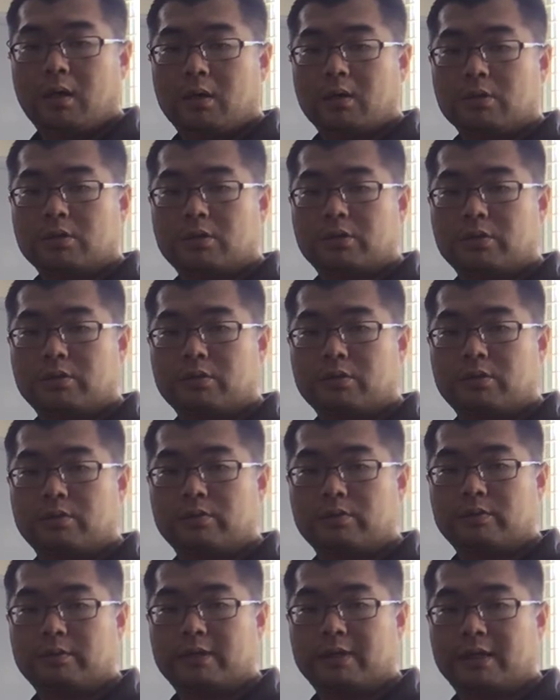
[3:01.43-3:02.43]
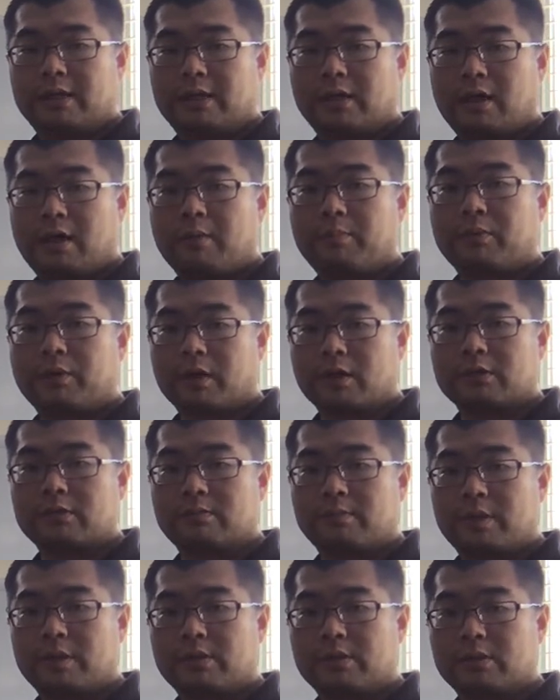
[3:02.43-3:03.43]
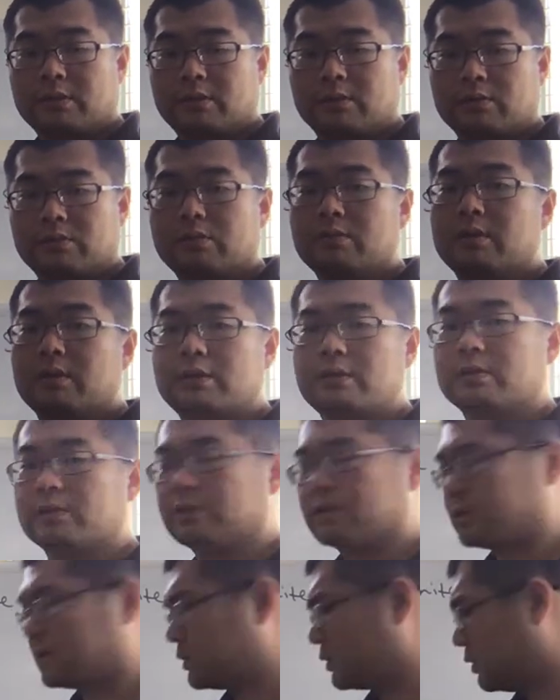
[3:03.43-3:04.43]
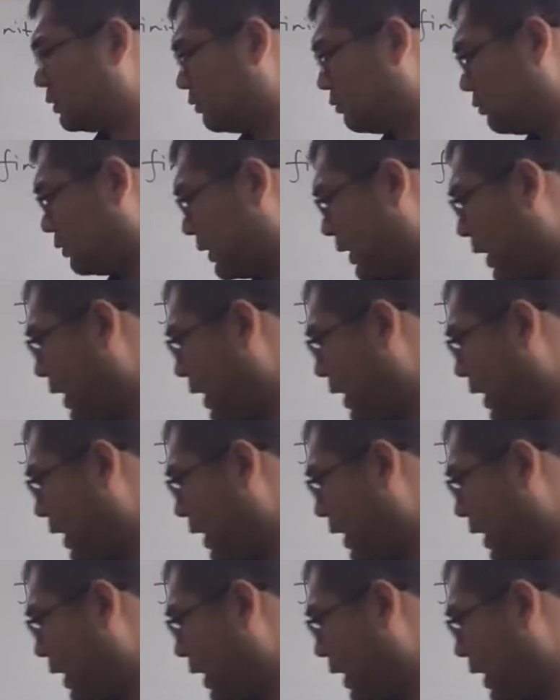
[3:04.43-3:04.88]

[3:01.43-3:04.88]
to do the approximation. So this is what